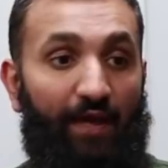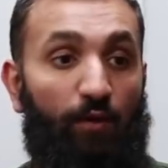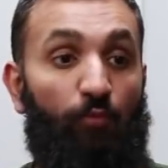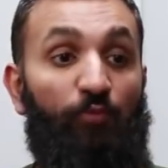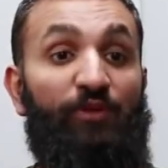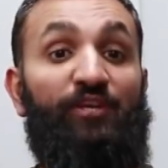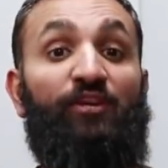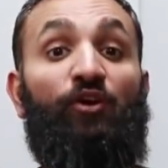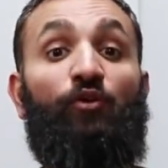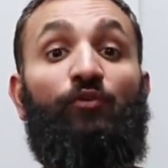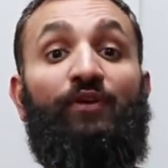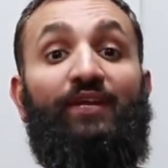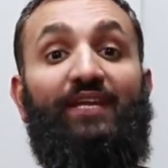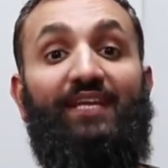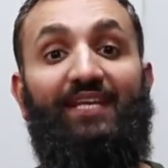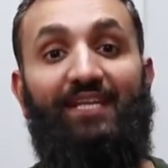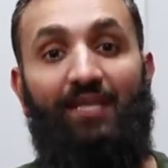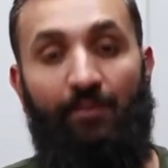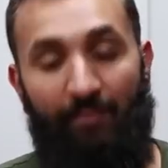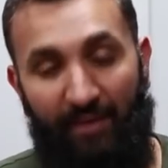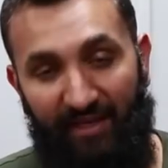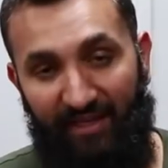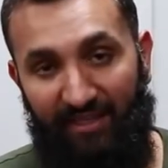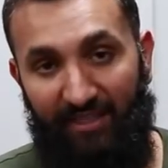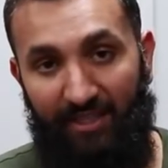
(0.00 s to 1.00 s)
that we don't need
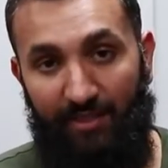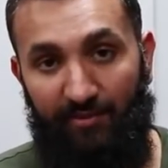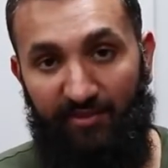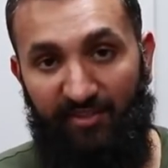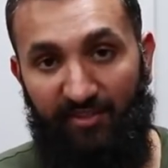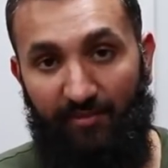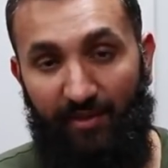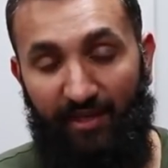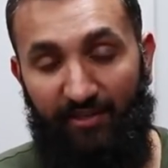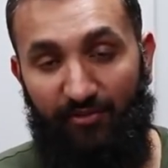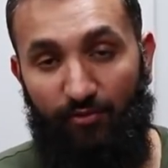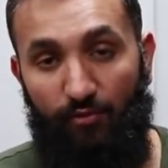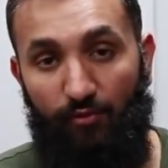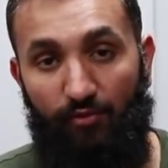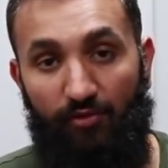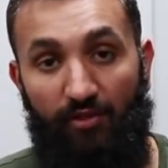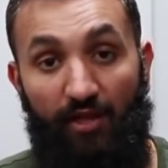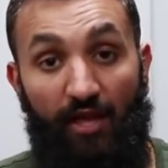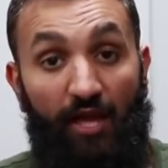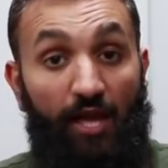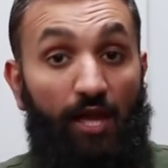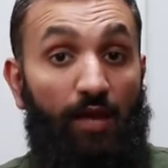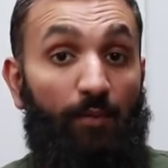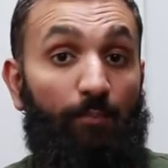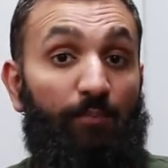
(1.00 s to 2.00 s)
a mechanism at all,
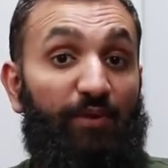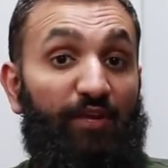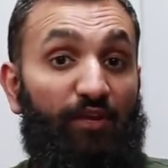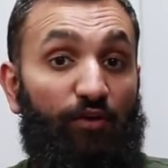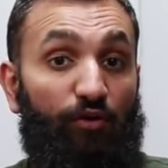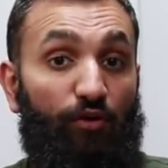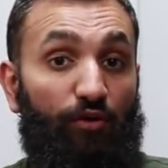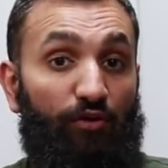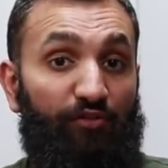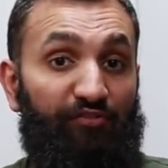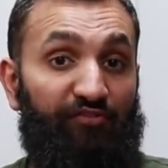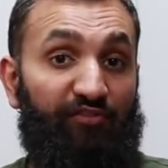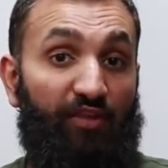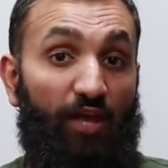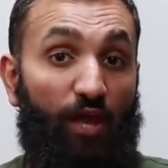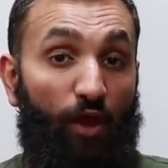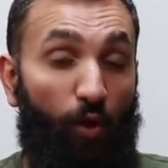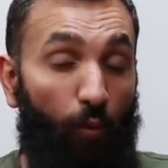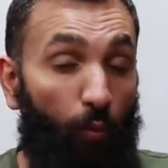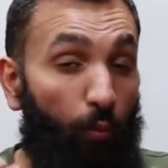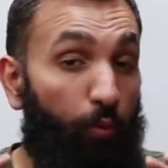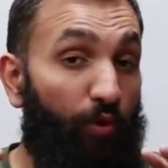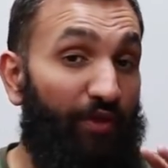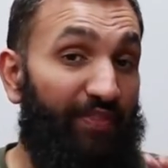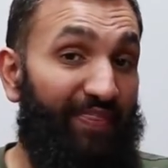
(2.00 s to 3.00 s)
because
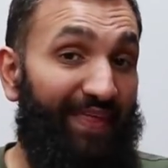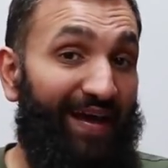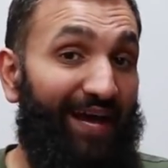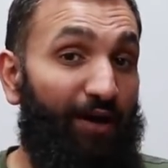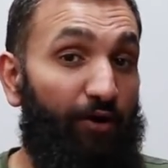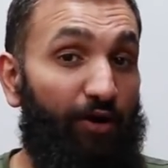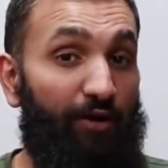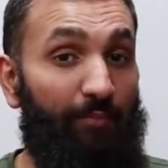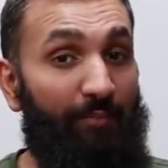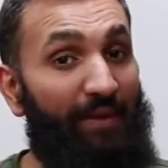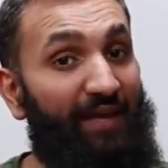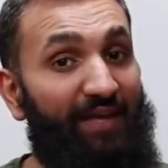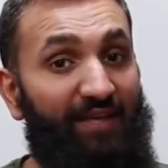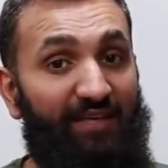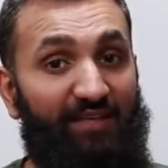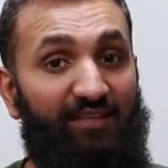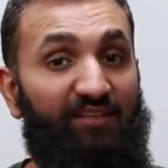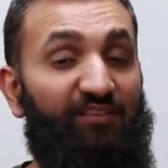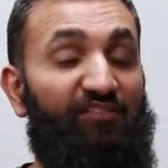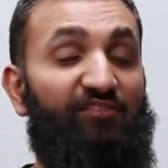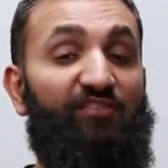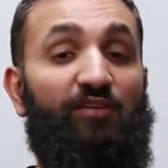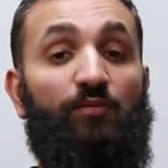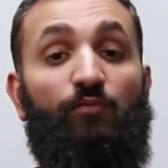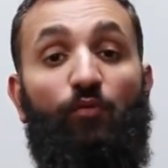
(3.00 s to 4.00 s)
without a
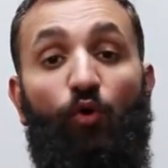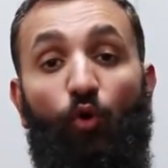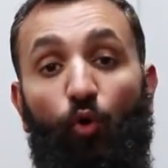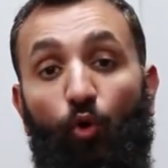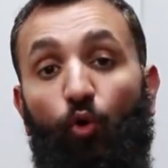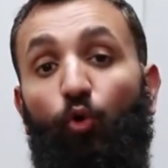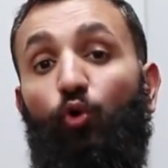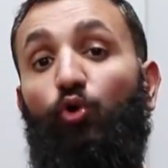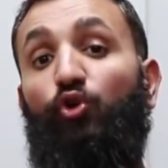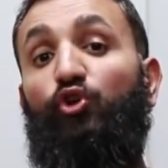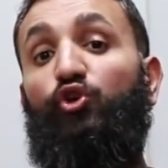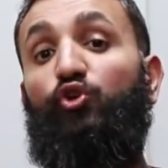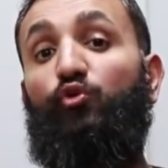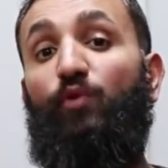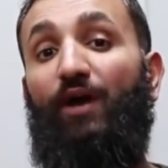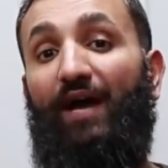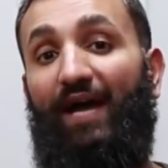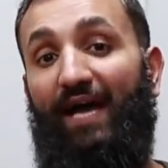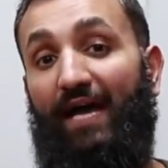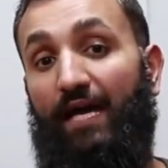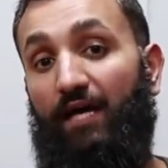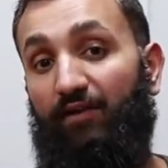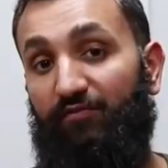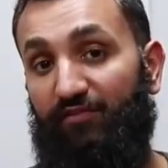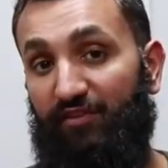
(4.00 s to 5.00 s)
mechanism, all you
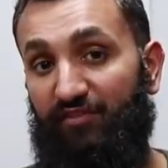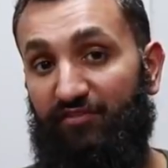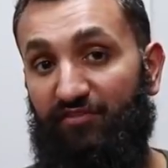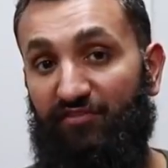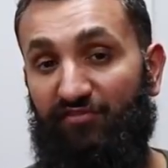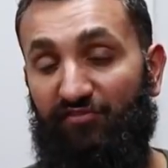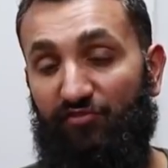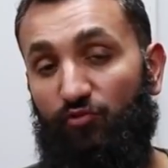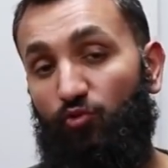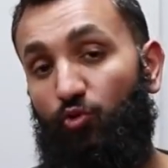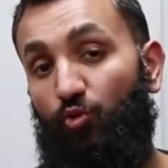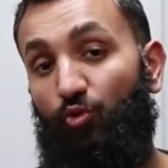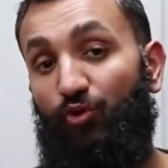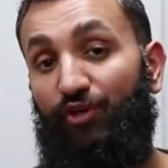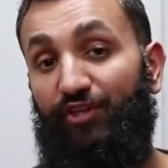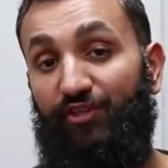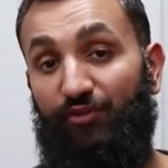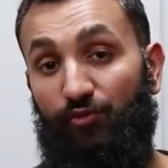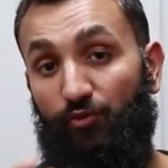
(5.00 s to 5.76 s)
have is a story.